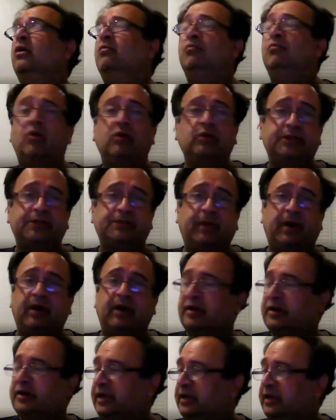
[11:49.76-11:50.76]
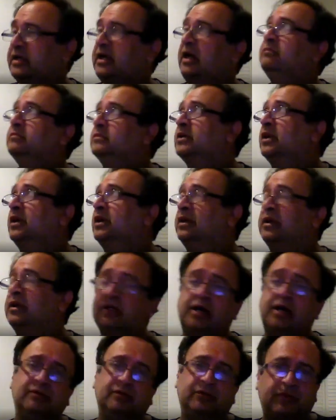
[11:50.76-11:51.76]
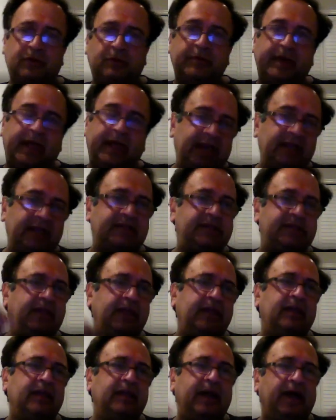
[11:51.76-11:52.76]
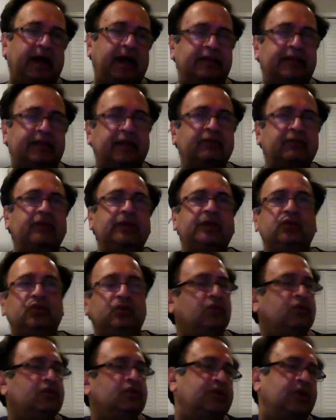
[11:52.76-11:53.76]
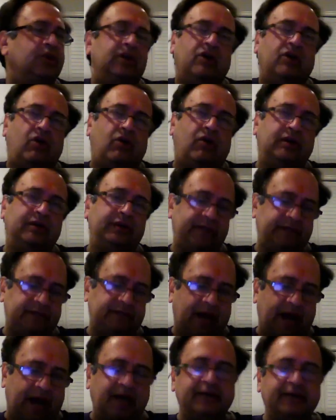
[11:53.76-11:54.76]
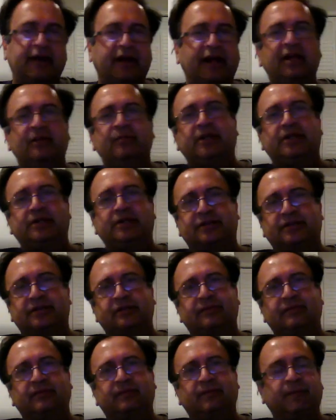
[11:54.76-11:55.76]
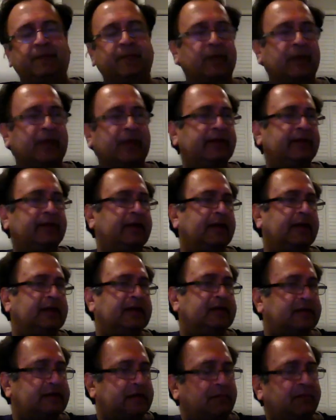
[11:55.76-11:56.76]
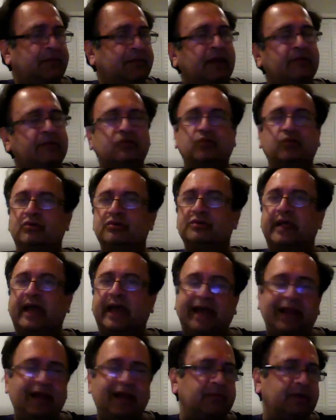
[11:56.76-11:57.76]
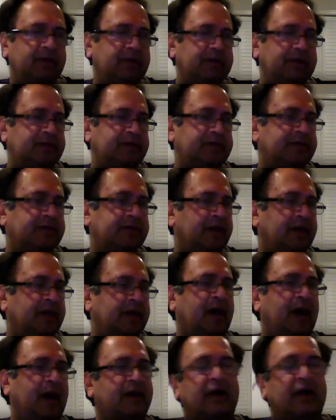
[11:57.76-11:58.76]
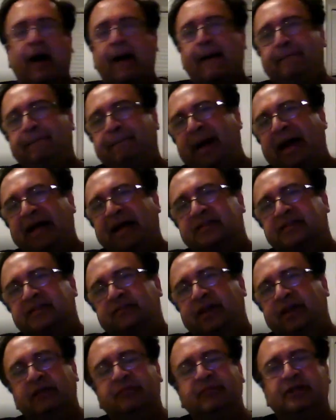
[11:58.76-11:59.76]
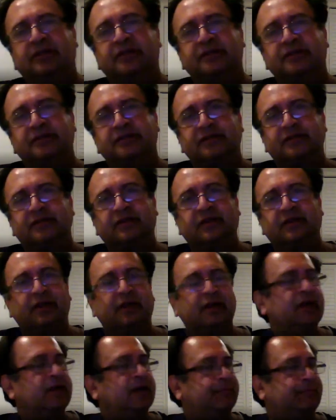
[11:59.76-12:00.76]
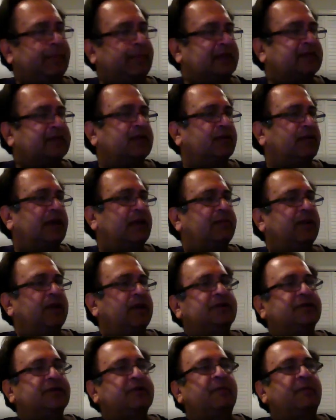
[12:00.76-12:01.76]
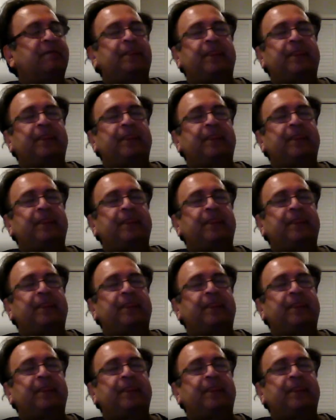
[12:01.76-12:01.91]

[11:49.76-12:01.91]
Most power that comes from AC. Then we use all these other elements. Okay, sometimes those elements are passive elements. Passive elements